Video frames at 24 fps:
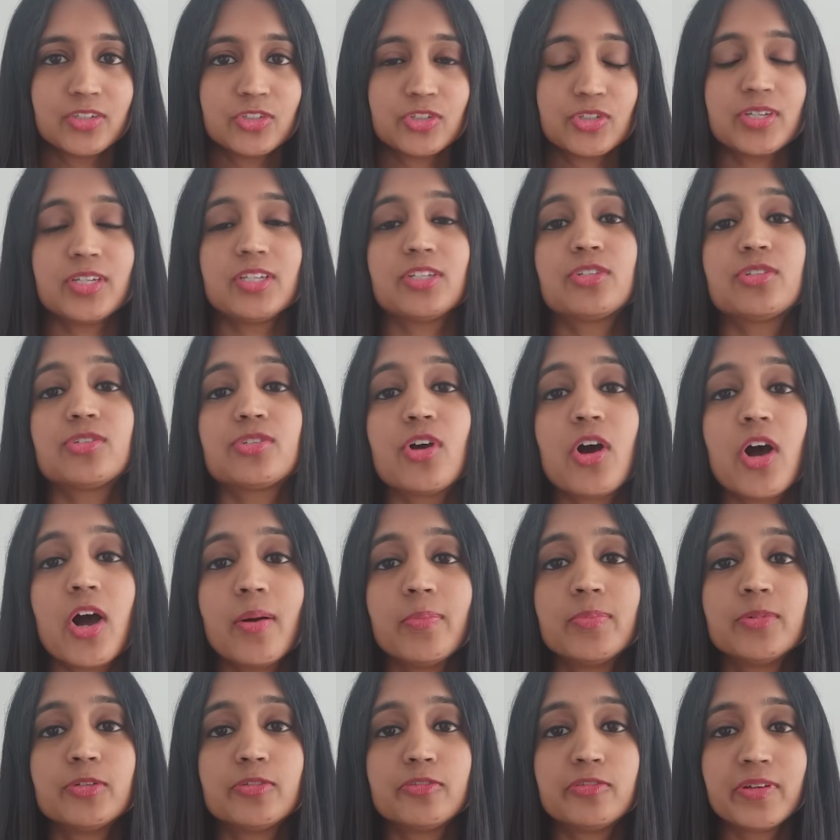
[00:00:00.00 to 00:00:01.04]
She
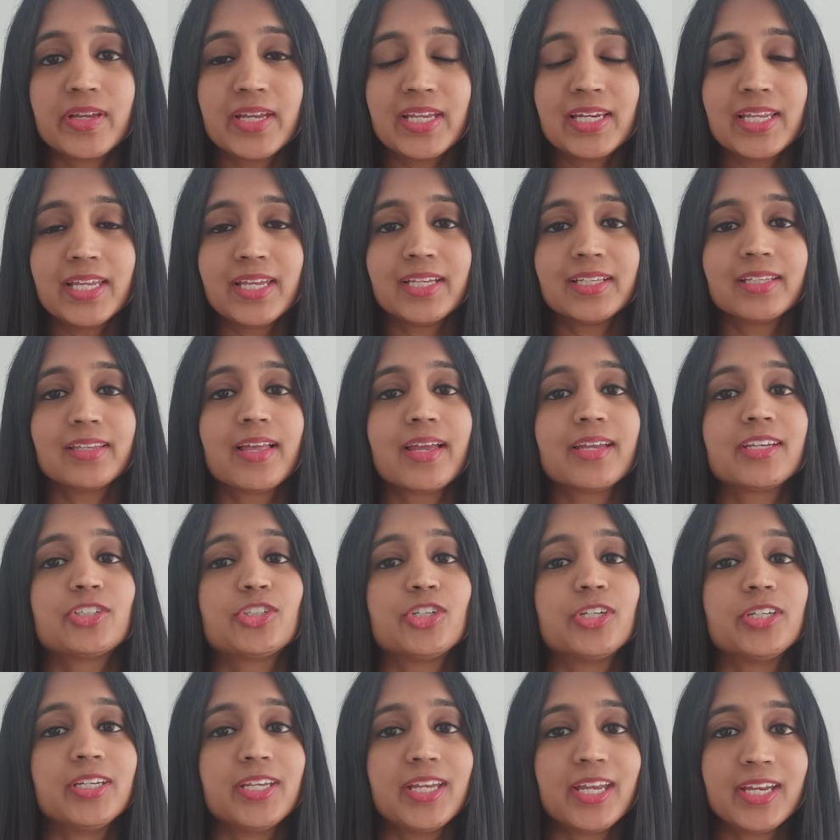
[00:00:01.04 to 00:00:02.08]
stopped feeling like
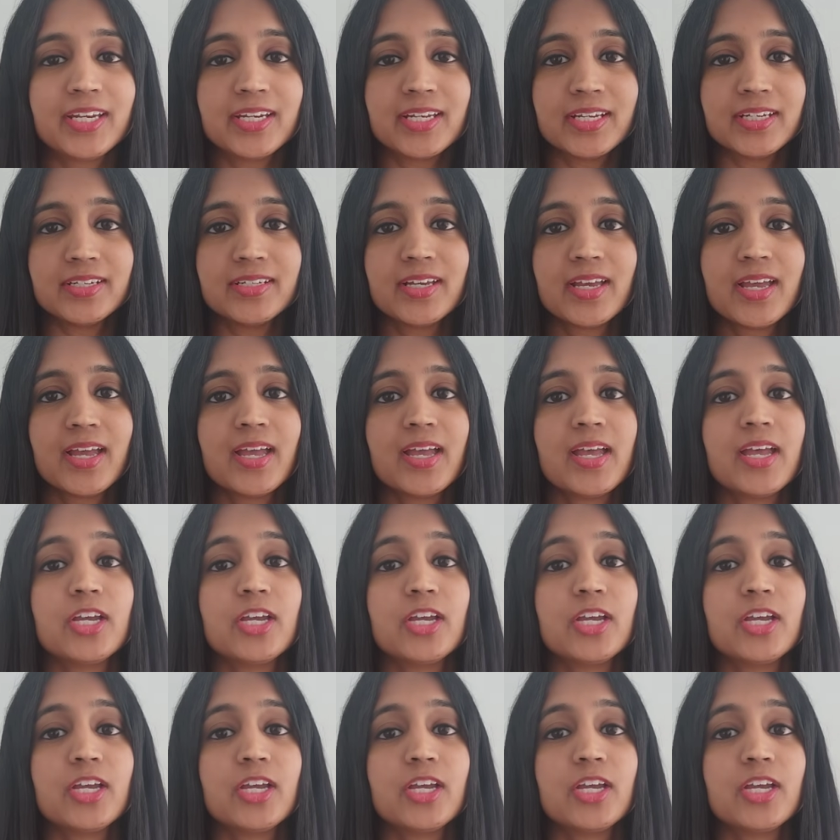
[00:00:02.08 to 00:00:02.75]
she needed